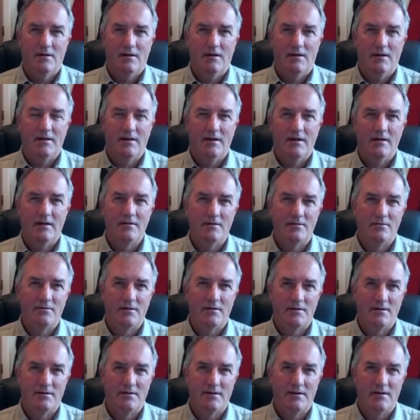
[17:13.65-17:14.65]
and now they're
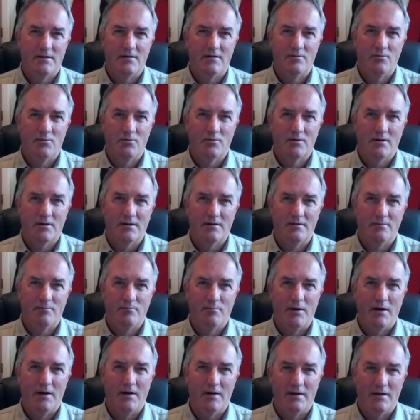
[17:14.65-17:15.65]
in a terrible kind of
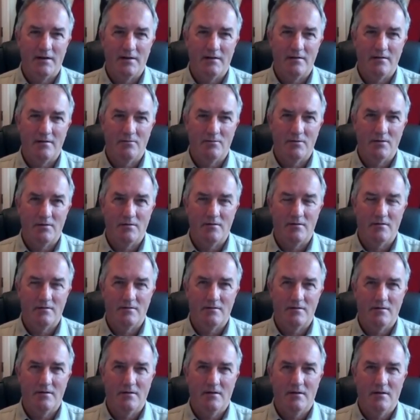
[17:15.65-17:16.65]
bind, which
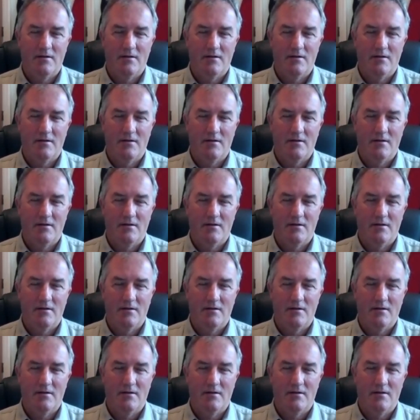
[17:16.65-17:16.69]
is,